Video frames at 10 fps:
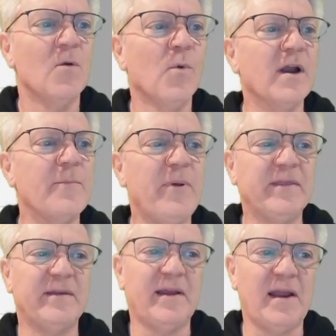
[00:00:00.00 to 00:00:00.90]
We're going to
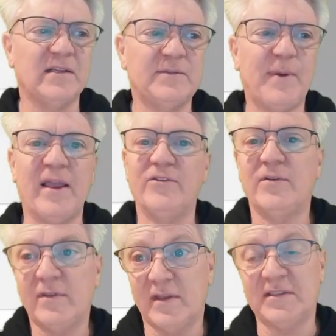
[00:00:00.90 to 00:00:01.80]
pick the data space.
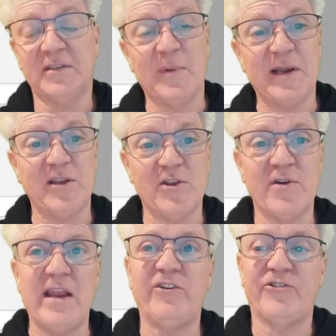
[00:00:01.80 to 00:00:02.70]
This has been a
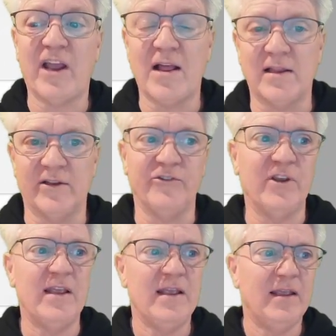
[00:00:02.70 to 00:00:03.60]
unique challenge,
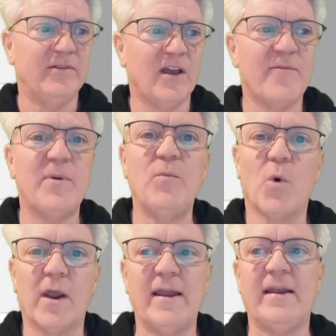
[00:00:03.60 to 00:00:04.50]
is I've been
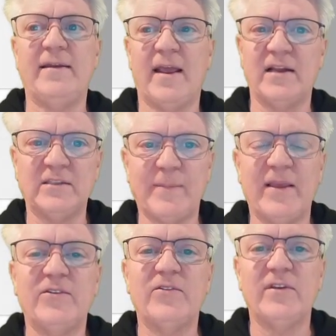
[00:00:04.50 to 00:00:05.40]
working in data
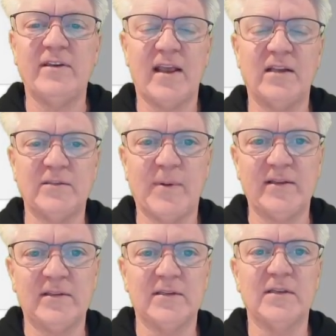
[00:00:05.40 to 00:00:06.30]
spaces, and data
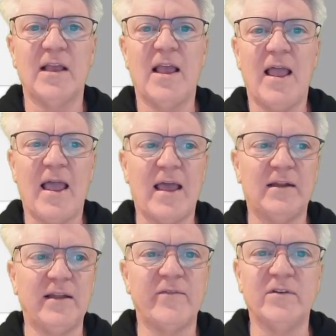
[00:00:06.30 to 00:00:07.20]
spaces add
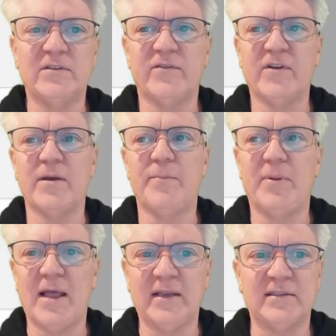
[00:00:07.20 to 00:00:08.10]
levels of
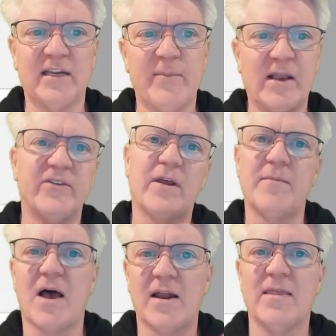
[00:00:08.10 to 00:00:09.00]
complexity because I'm
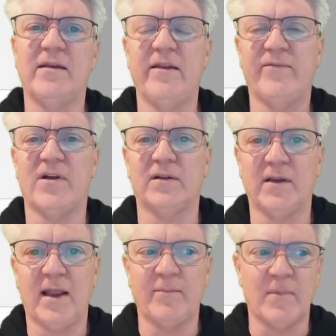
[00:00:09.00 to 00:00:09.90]
not in the default
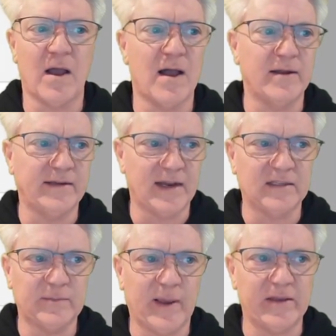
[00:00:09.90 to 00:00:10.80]
name data
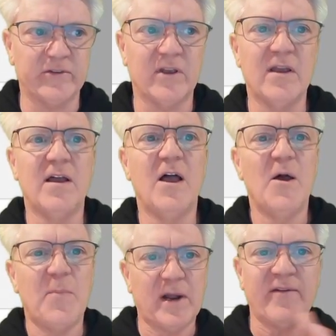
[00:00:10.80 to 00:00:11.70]
space.
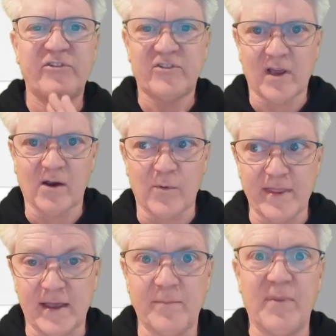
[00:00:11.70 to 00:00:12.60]
But I've stuck with
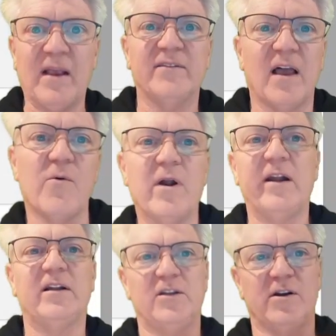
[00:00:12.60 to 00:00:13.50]
it because I
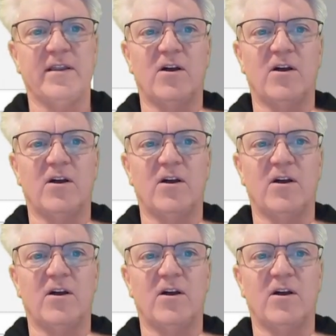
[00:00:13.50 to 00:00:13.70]
wanted to learn the